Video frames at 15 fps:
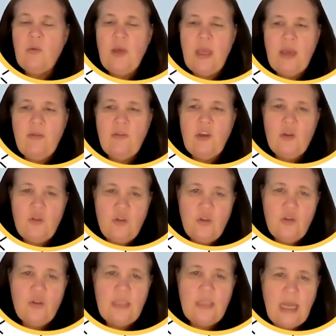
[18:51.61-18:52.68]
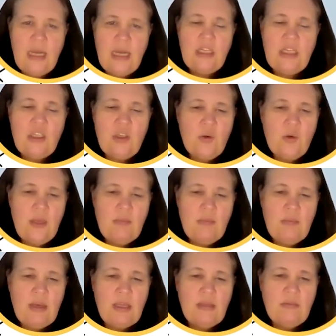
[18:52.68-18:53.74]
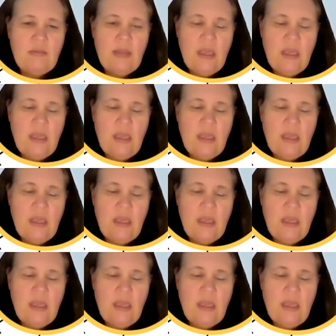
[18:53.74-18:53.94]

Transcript: wherever you do sign into your email.